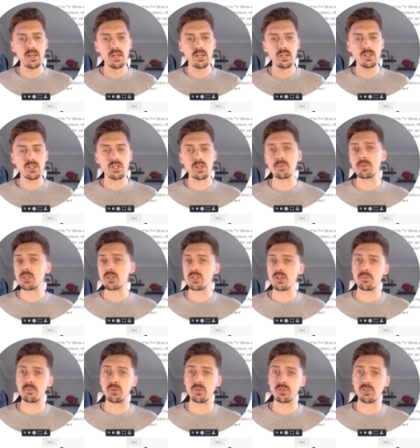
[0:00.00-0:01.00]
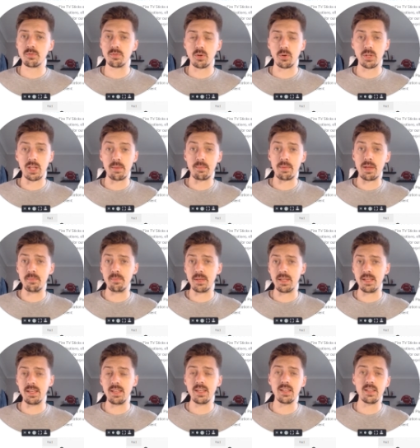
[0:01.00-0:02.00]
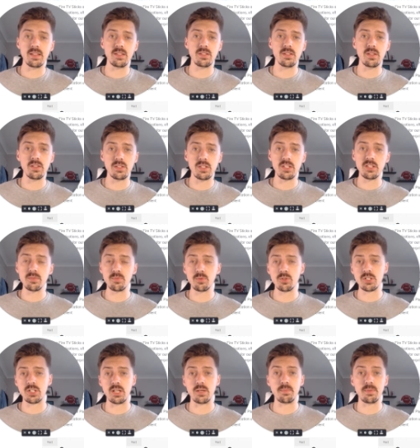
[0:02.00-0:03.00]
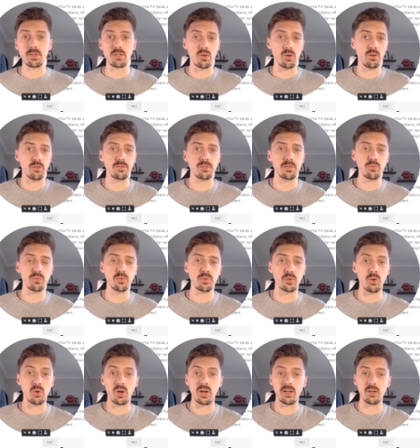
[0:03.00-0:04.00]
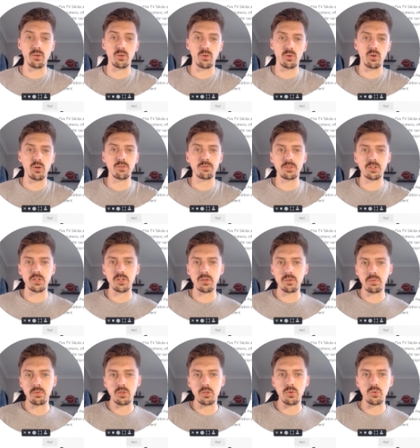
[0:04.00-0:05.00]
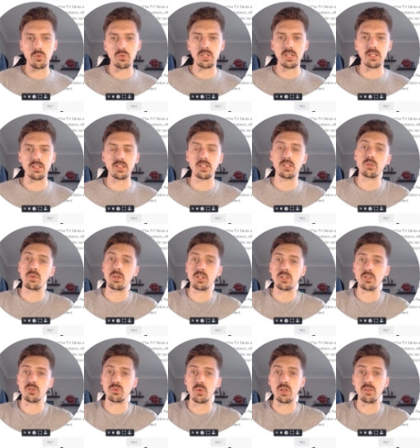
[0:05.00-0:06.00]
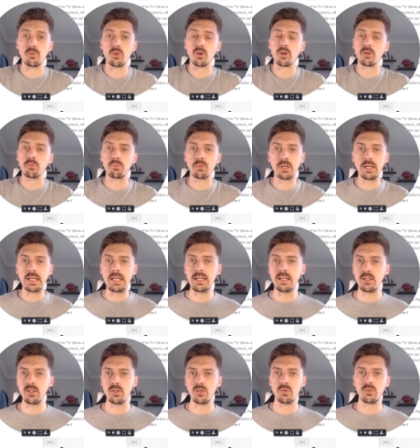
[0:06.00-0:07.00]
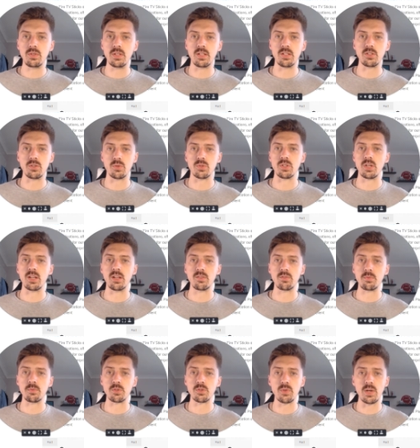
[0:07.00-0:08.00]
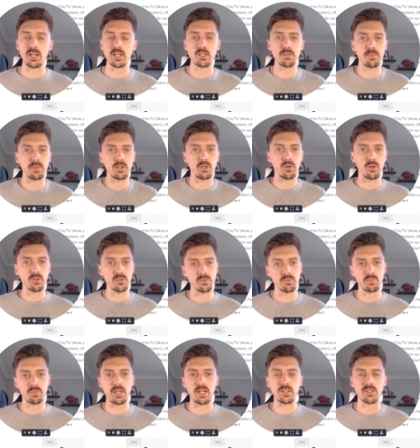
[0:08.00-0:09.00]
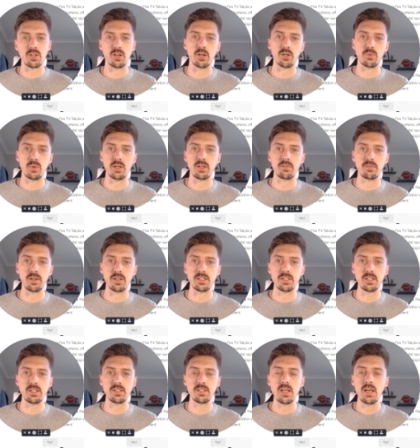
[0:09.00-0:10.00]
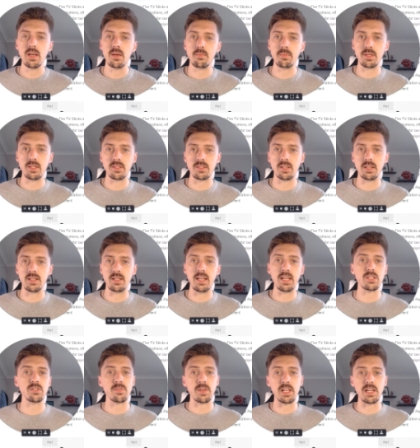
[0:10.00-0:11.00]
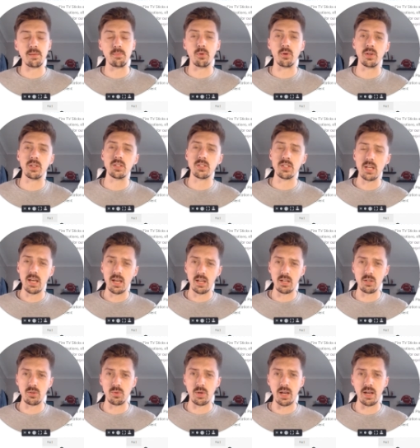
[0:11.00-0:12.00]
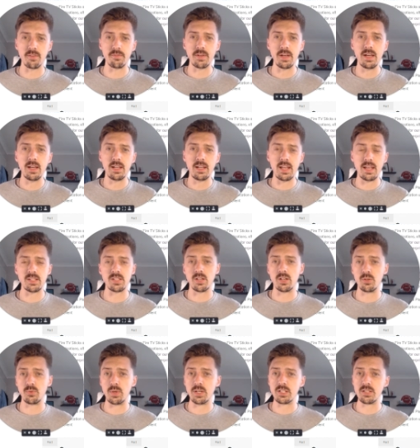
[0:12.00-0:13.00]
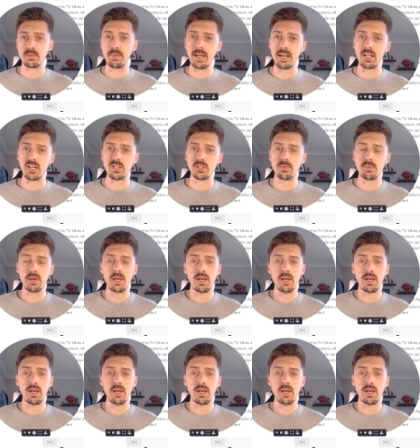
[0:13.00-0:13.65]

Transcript: Some examples of what that may be is system on chip is often required or often used in situations where you've got completely new digital signage from scratch because less hardware devices means less failure points and you have less hardware to manage.